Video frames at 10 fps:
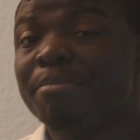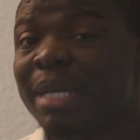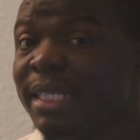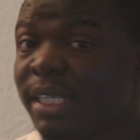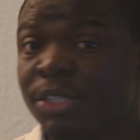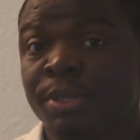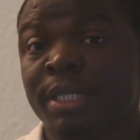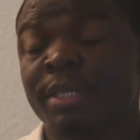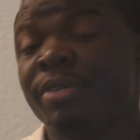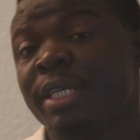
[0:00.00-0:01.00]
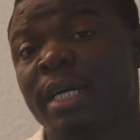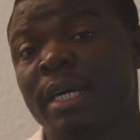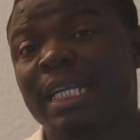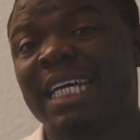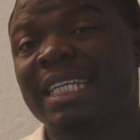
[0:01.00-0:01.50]
message with the
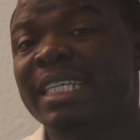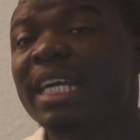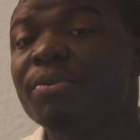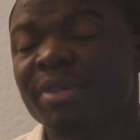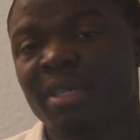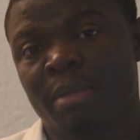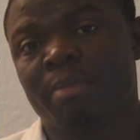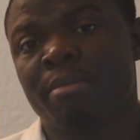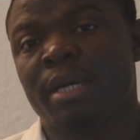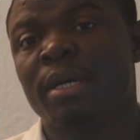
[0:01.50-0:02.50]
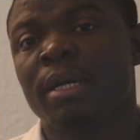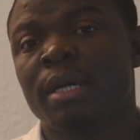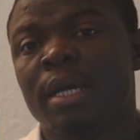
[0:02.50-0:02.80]
reader that they will remember,